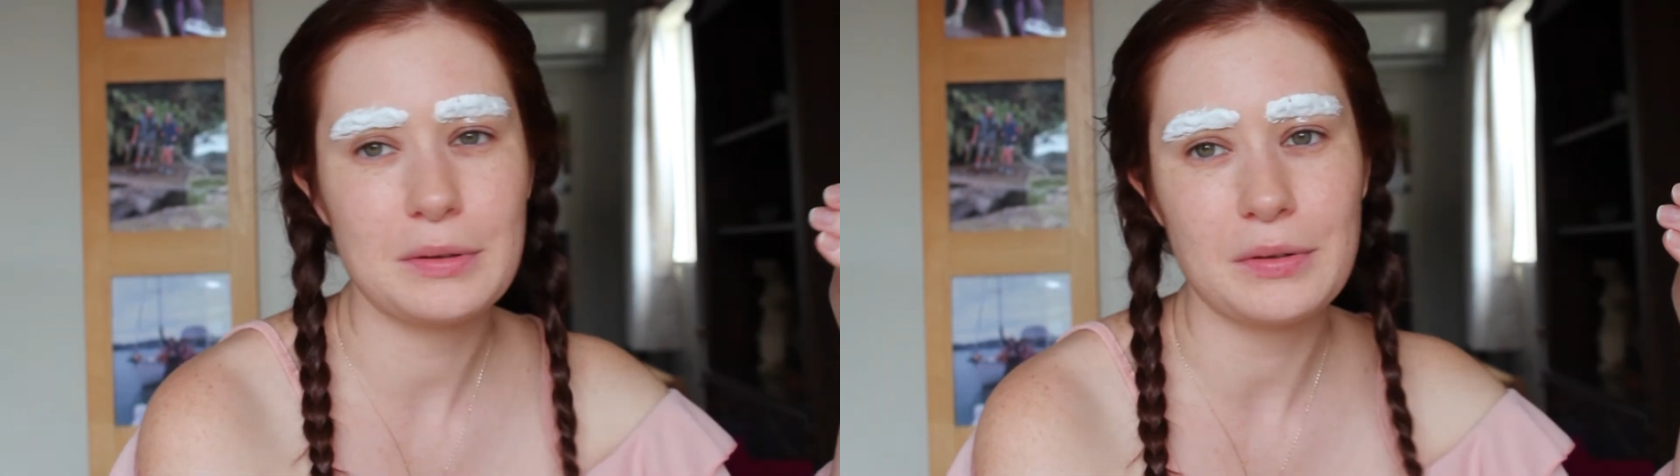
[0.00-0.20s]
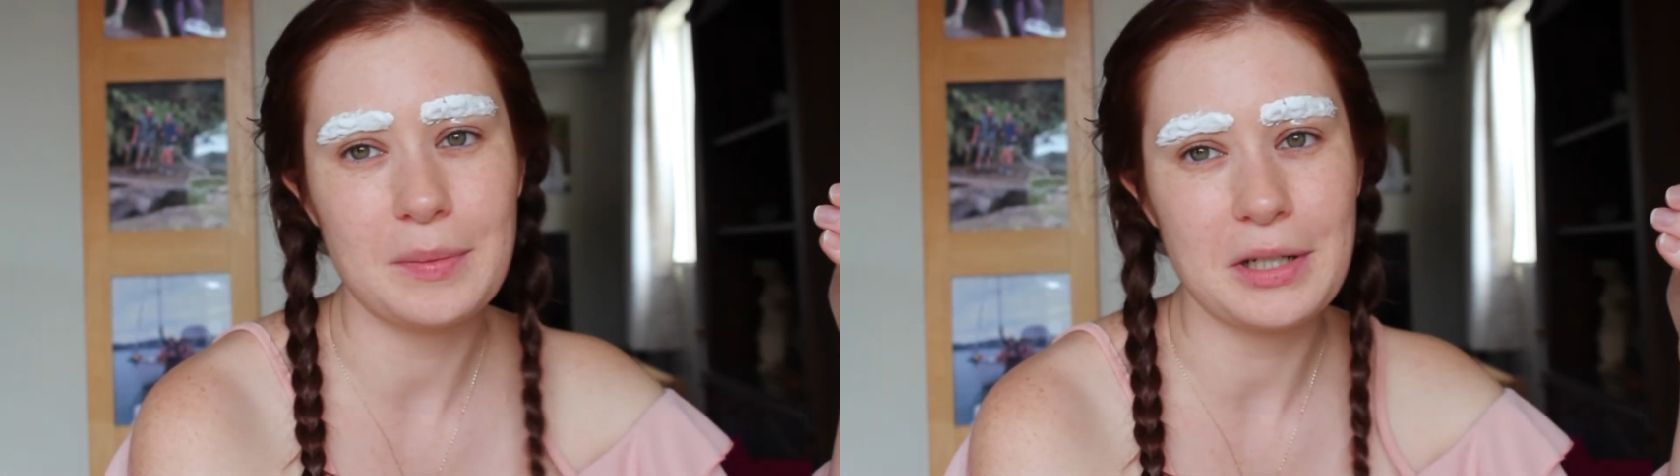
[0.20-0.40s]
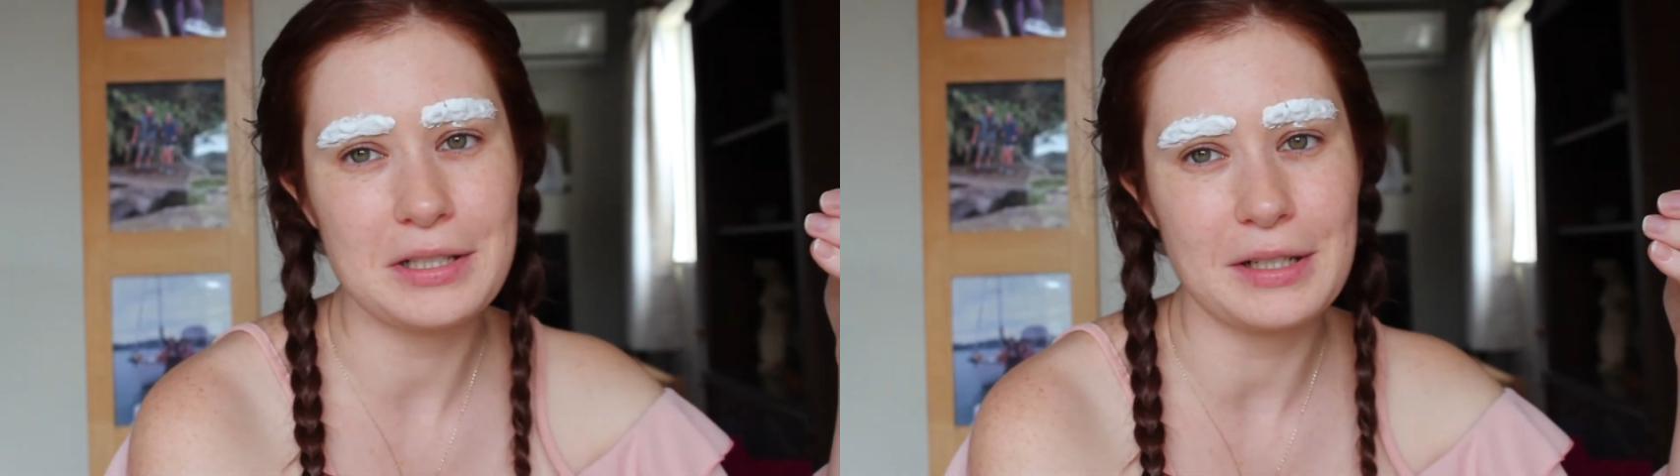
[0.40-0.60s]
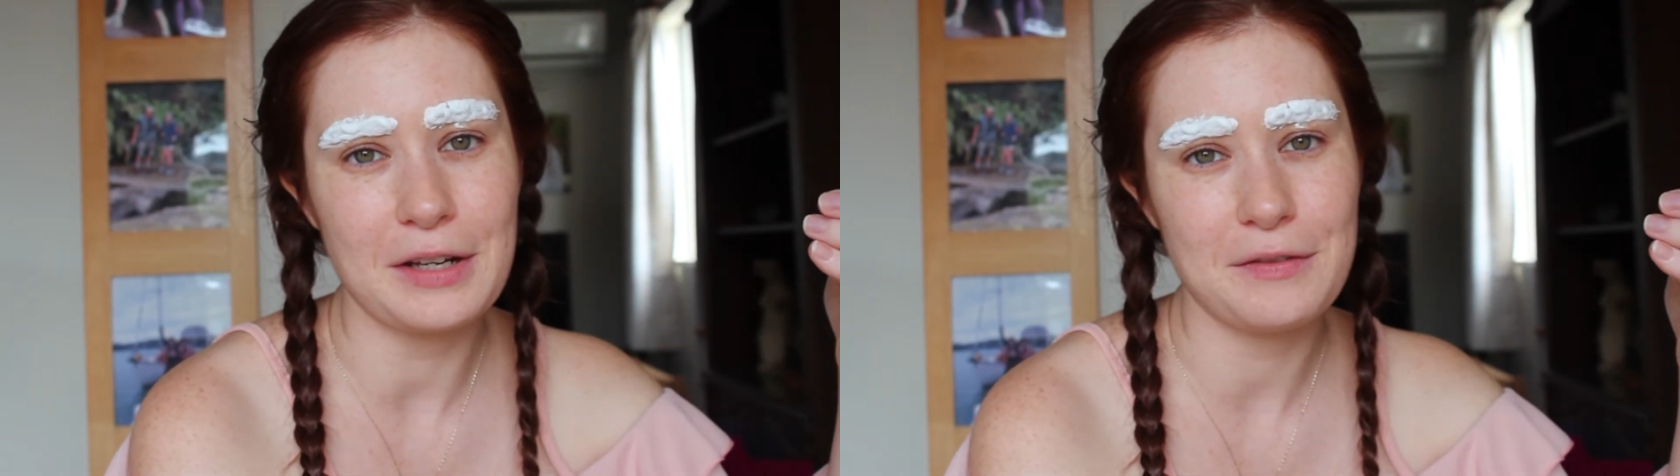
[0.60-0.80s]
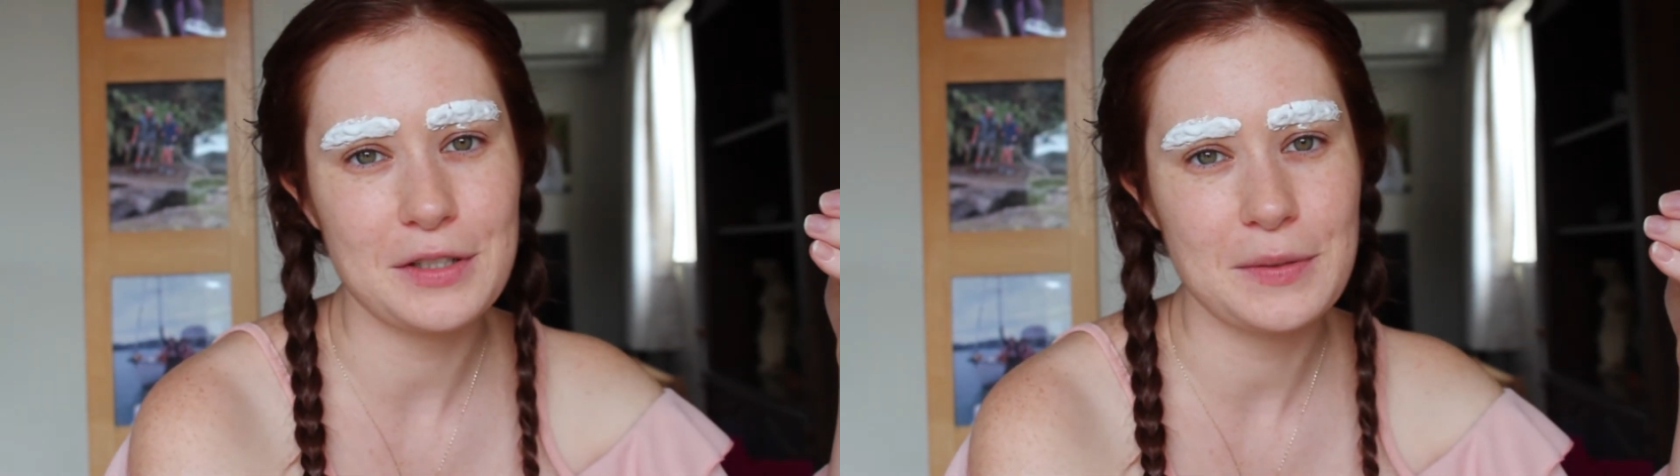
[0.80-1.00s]
3 minutes
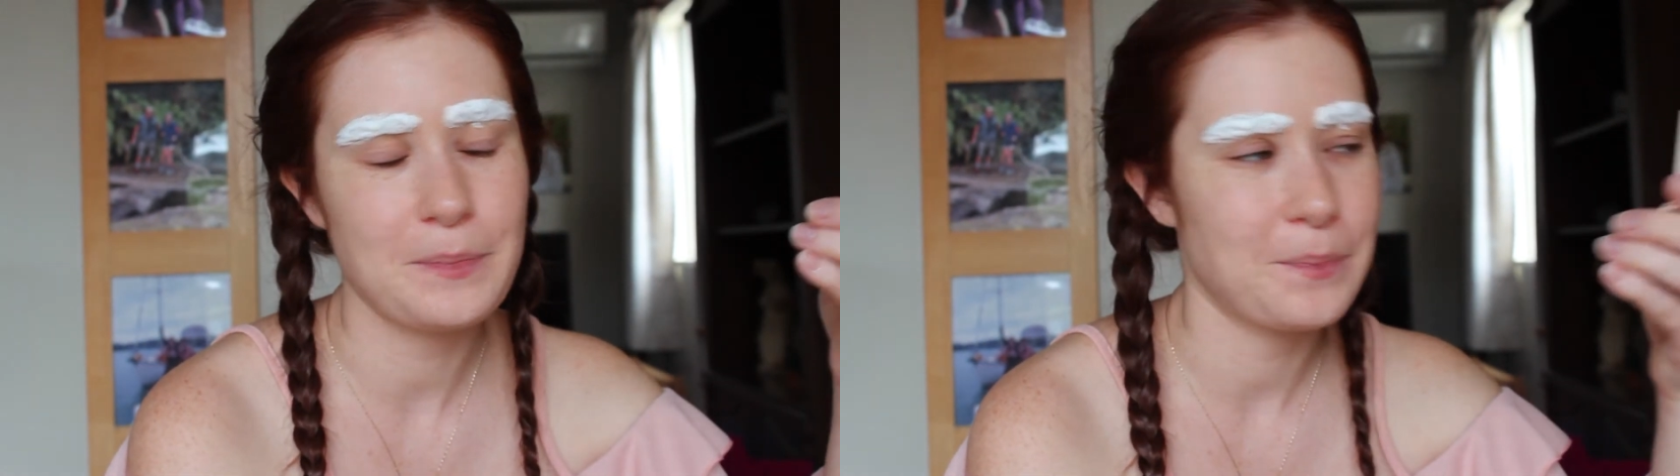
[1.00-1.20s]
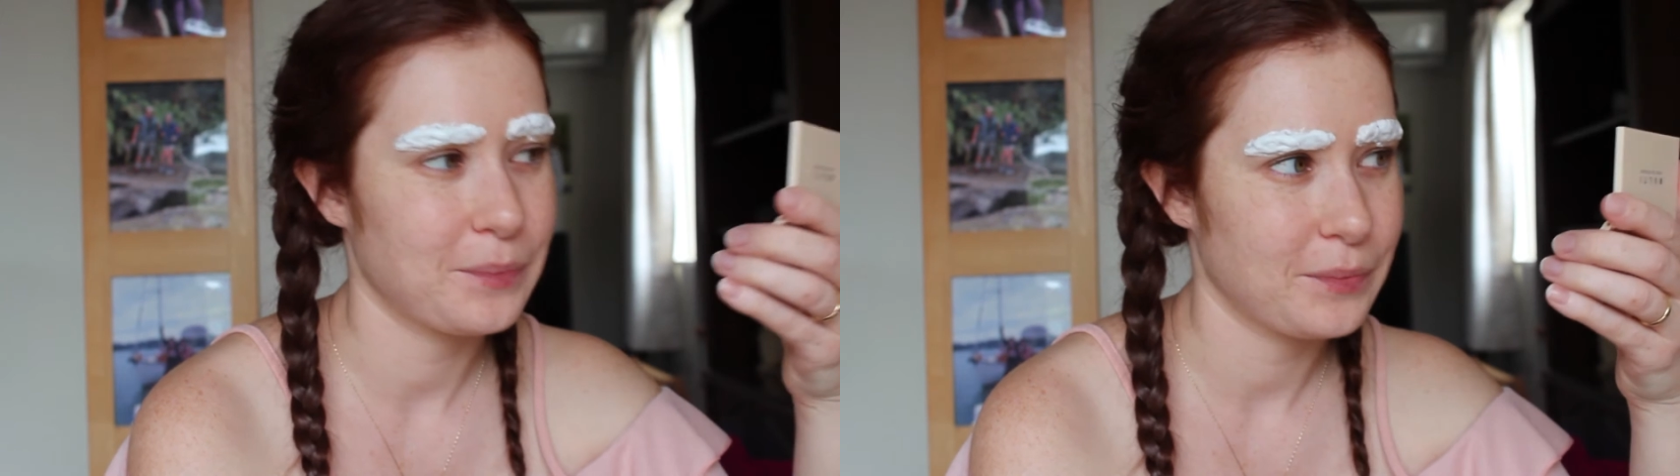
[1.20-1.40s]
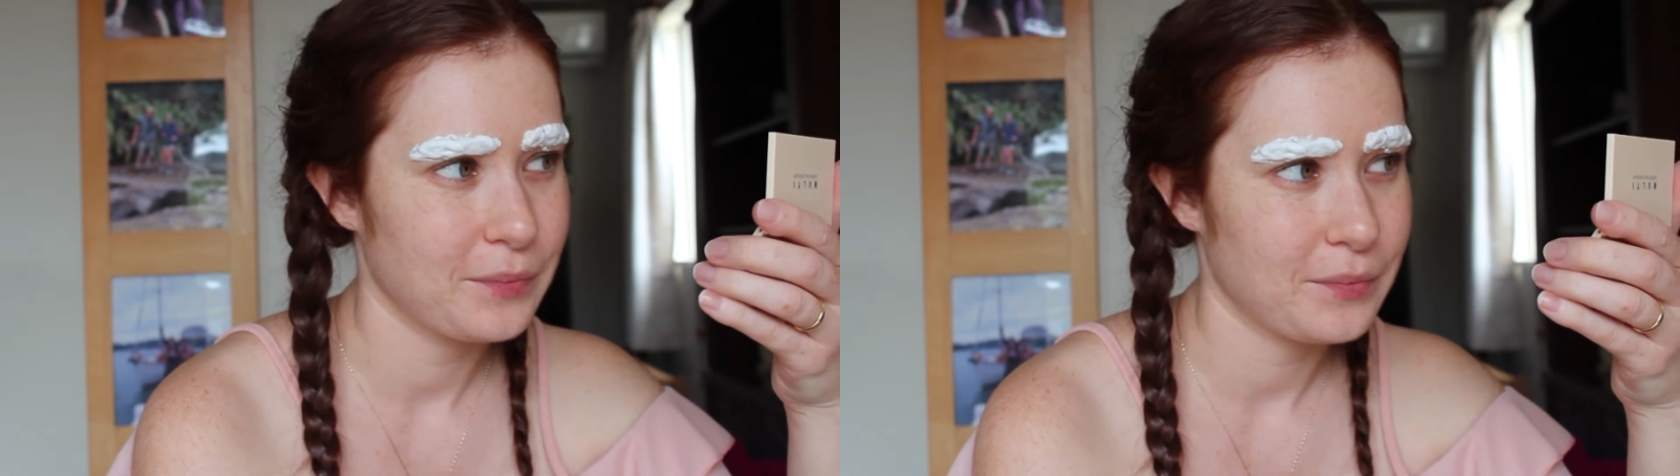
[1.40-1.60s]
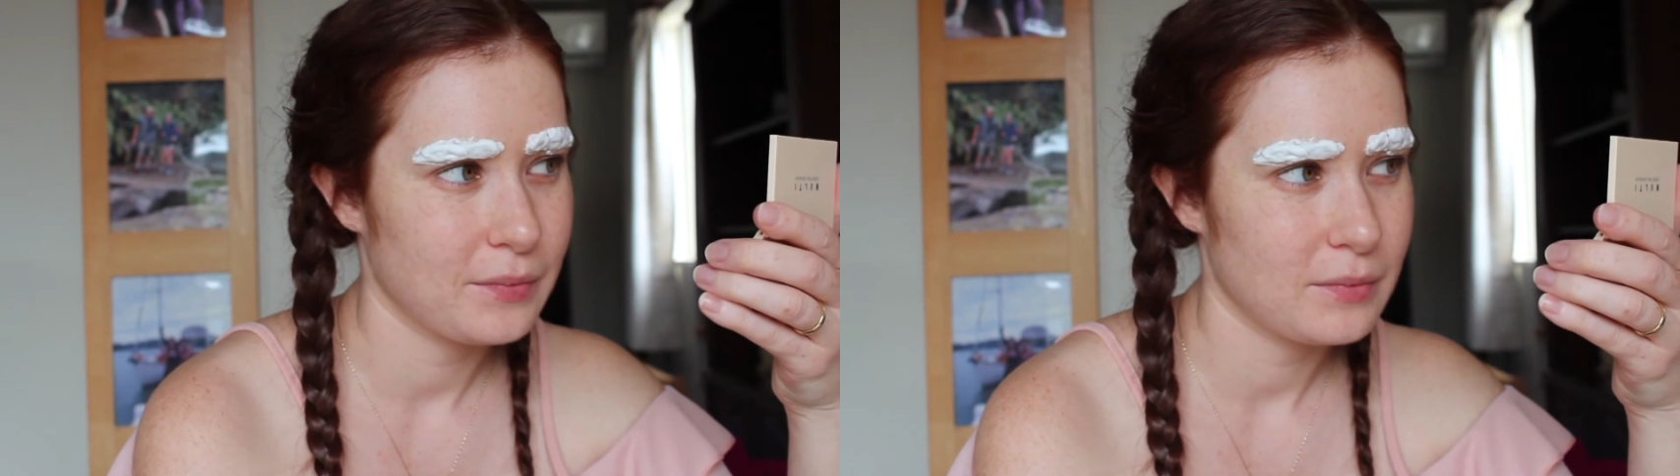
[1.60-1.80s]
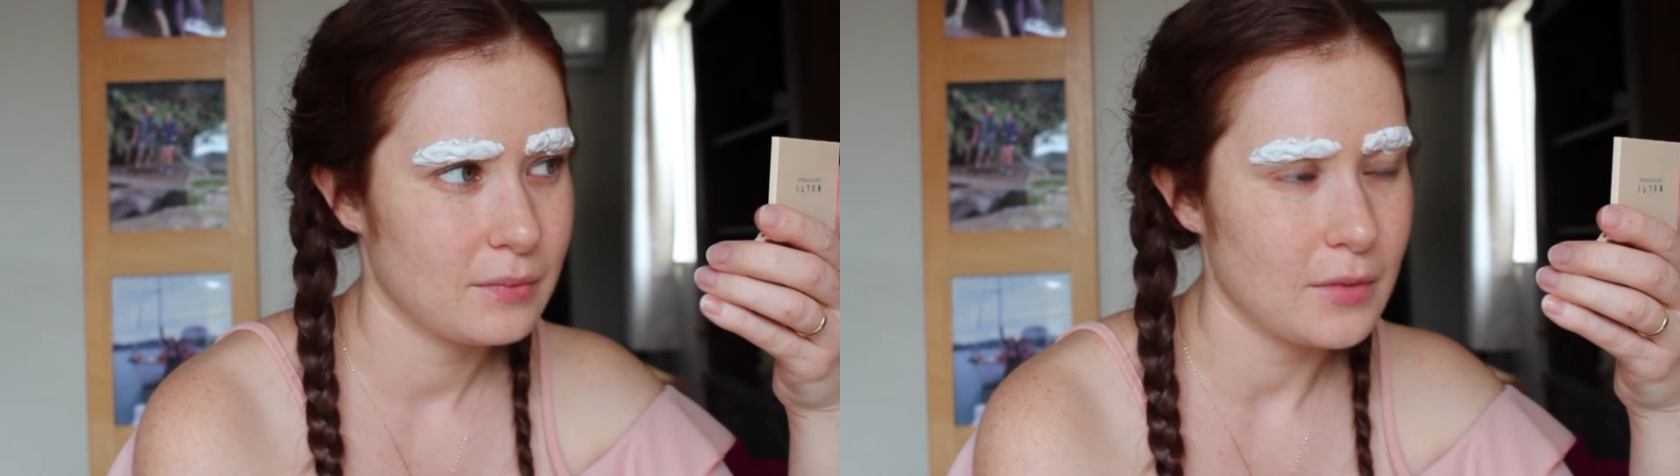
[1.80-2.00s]
left.
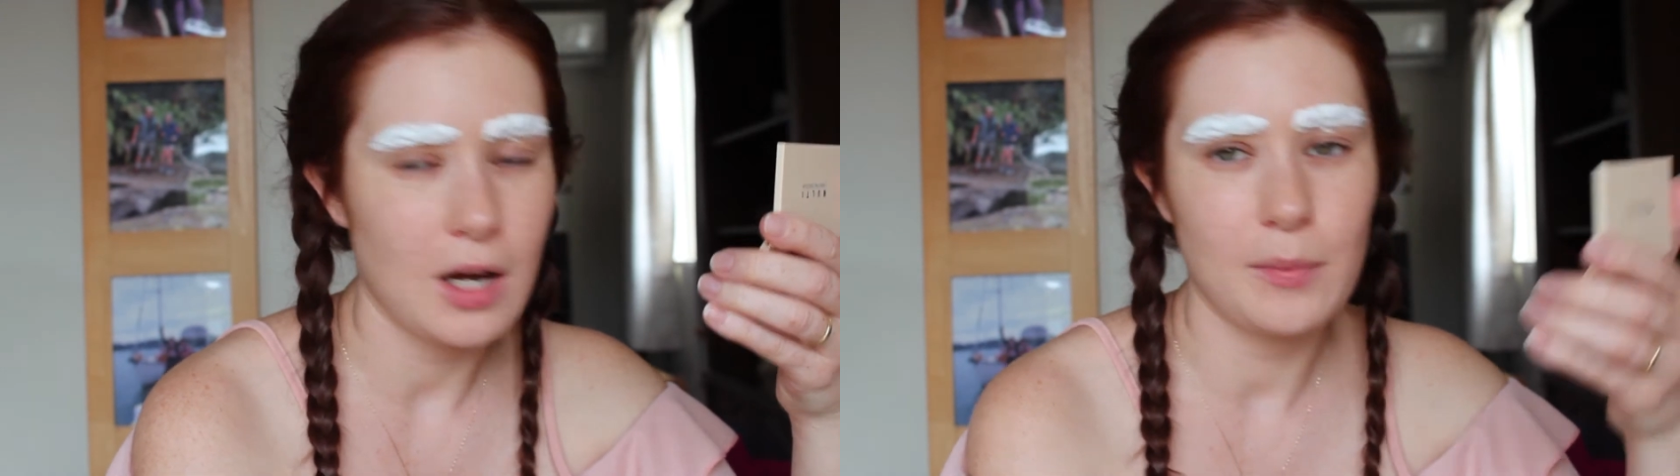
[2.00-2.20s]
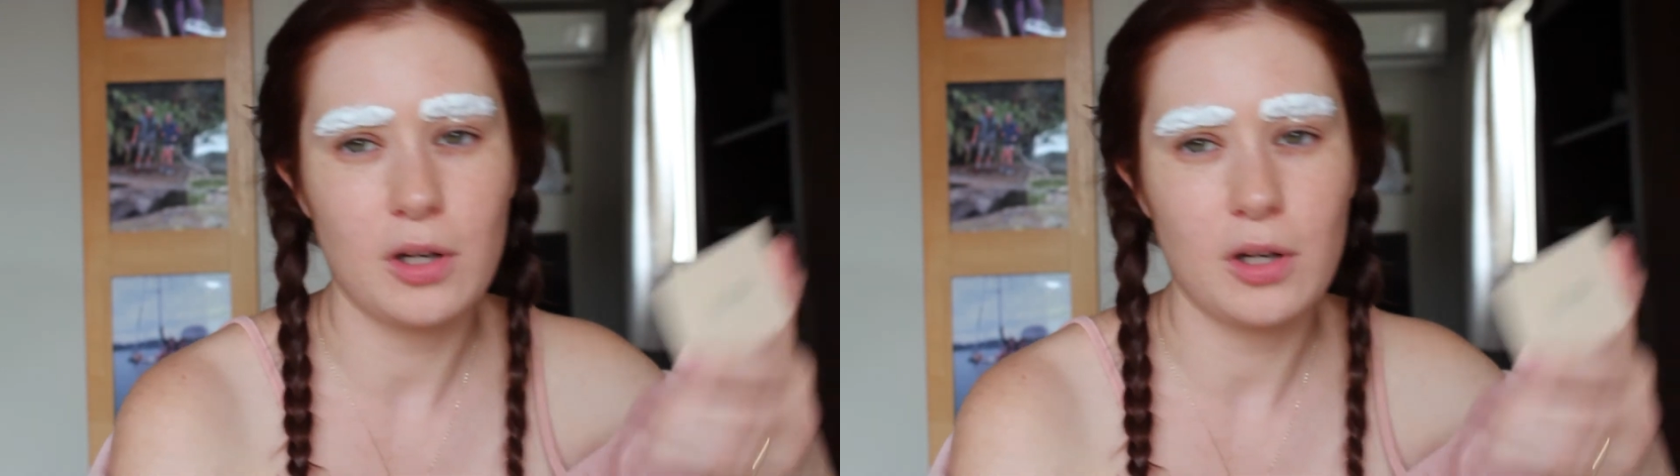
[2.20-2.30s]
I'm